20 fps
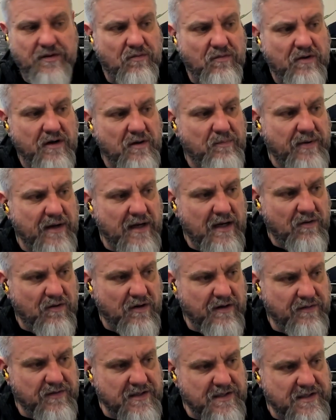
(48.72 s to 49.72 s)
real power
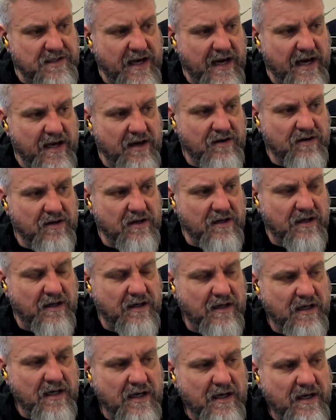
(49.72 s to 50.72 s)
of the Skyhook
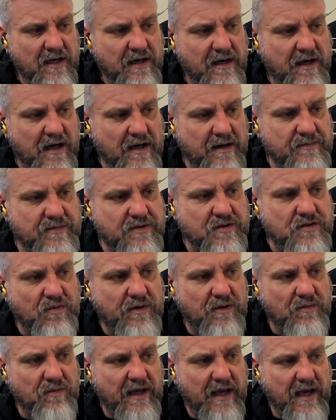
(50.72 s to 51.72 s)
comes when
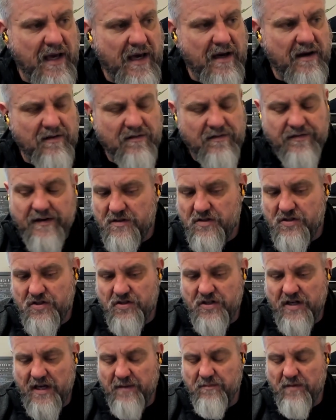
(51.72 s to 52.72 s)
we have
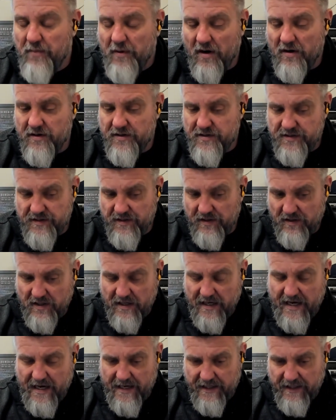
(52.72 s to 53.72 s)
shaped parts that are
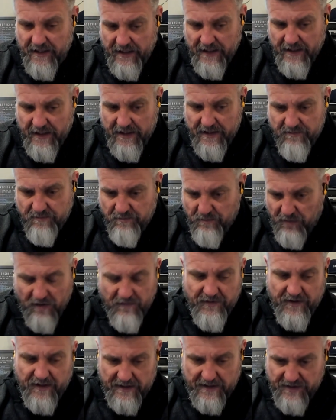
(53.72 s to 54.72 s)
not
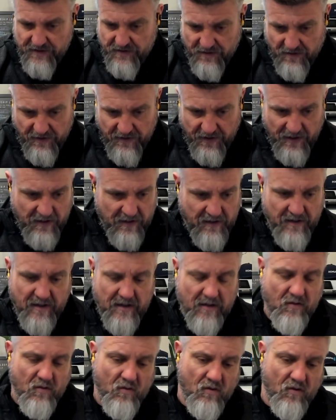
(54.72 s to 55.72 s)
perfectly circular,
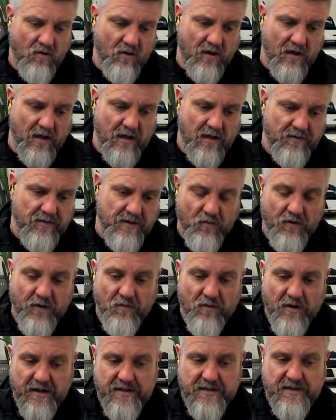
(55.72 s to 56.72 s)
or we
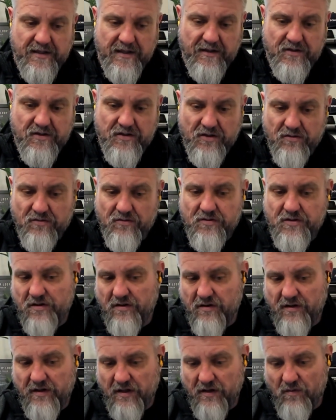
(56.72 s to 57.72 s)
want to do
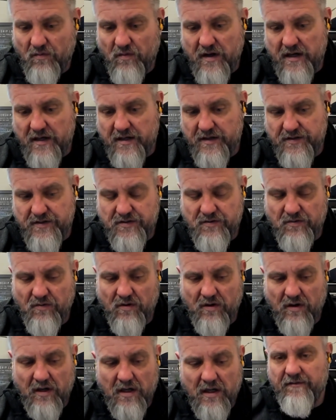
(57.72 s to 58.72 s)
circular welds
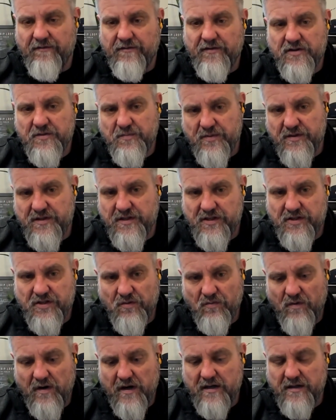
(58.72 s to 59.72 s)
or first position
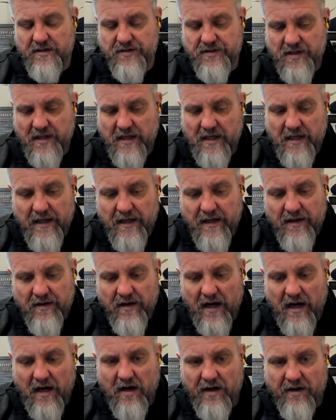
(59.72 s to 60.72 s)
welds
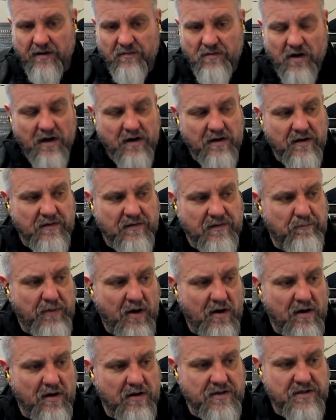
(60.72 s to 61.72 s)
on
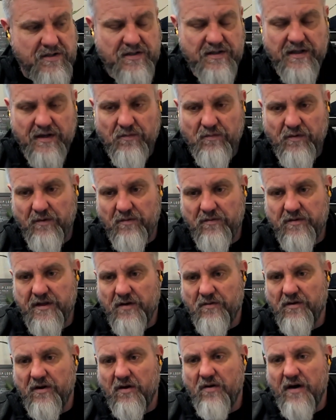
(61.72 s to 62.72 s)
parts that
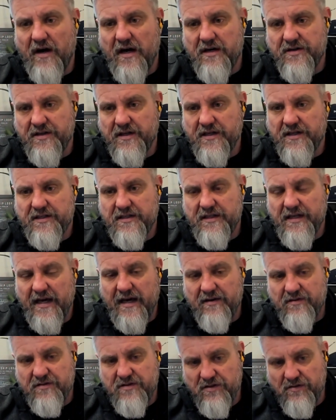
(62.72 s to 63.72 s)
requires us to
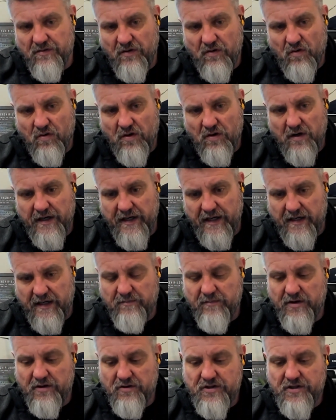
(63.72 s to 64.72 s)
do coordinated
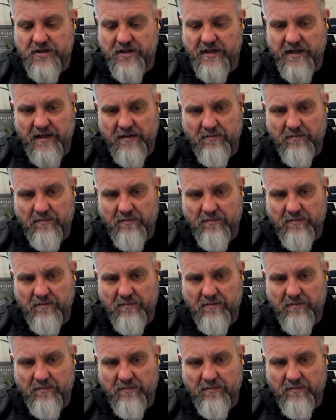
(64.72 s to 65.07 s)
motion in